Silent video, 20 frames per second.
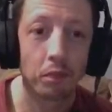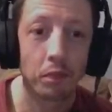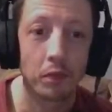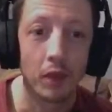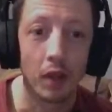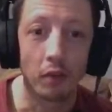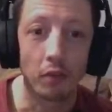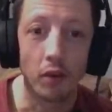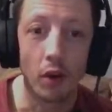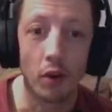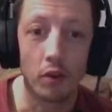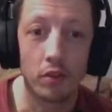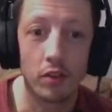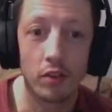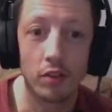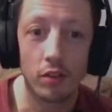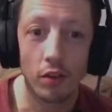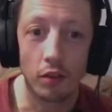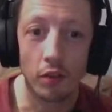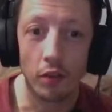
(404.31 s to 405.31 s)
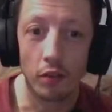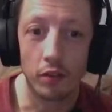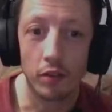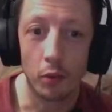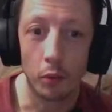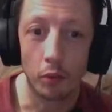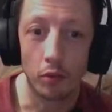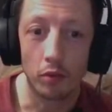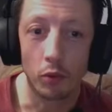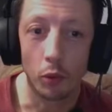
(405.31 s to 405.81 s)
I've got a gist of obviously
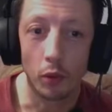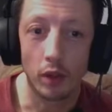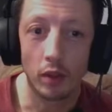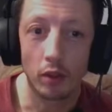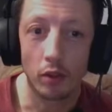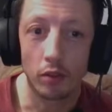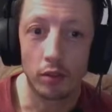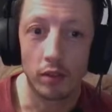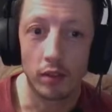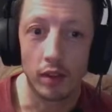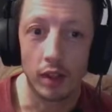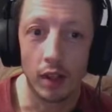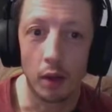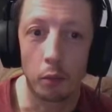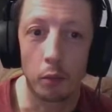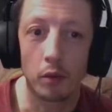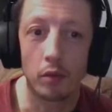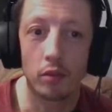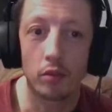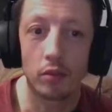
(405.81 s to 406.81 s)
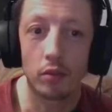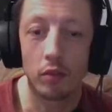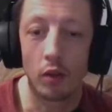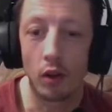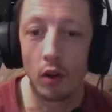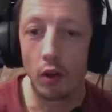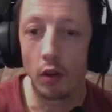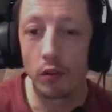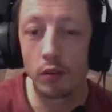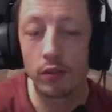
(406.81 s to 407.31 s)
what's doing because it was not
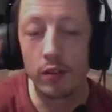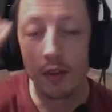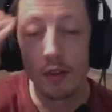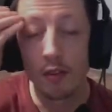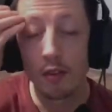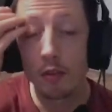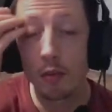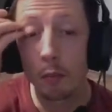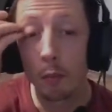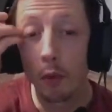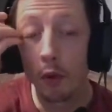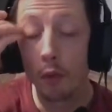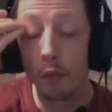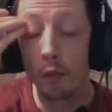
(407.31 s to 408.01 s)
long since, but